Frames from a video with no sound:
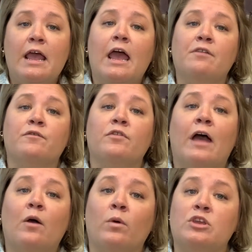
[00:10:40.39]
And for
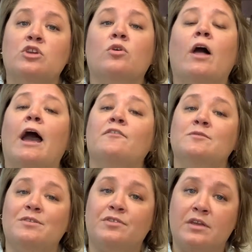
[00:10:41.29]
that one, you'll have to
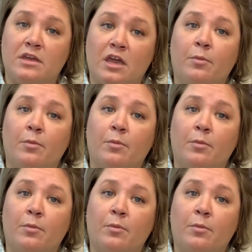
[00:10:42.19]
be thinking